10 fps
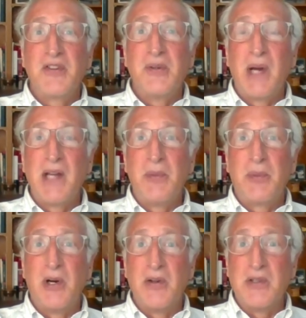is the right
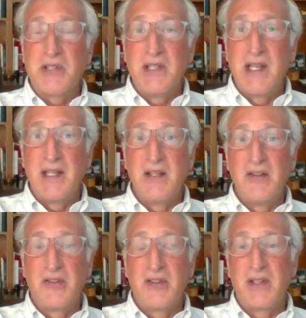approach, and that
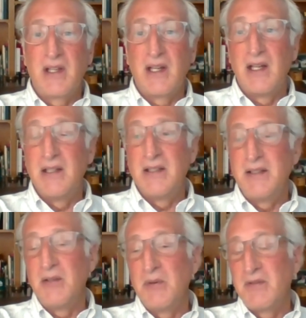is,
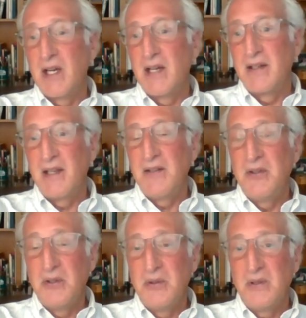we've got a
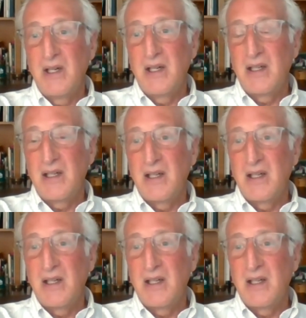new,